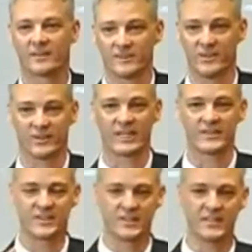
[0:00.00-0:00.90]

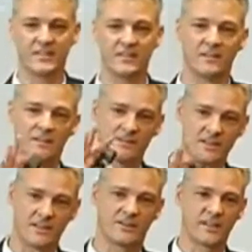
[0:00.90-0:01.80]
can see
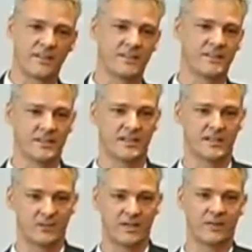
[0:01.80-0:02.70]
sales
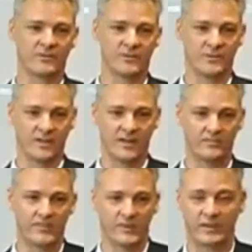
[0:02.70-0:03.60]
analytics around
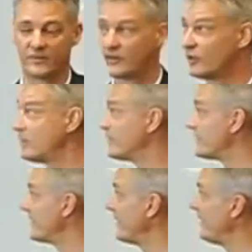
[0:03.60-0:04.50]
the
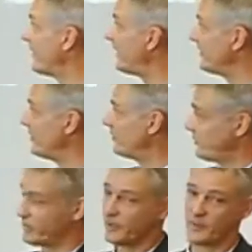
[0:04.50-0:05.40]
volumes. If
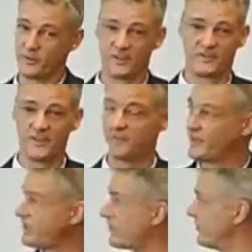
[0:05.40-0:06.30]
you probably wouldn't have heard of
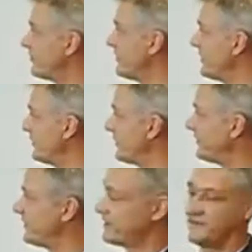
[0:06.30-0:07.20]
Beiersdorf, but you would
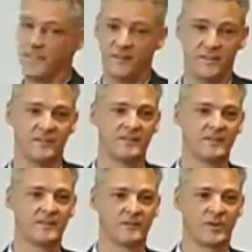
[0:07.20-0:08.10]
have heard of Nivea,
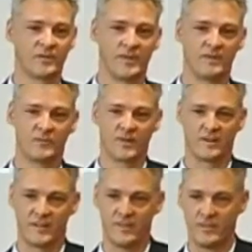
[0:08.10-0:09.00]
one of their
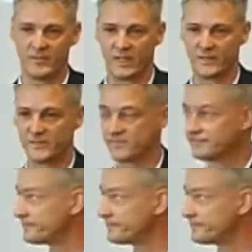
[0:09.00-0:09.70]
main brands.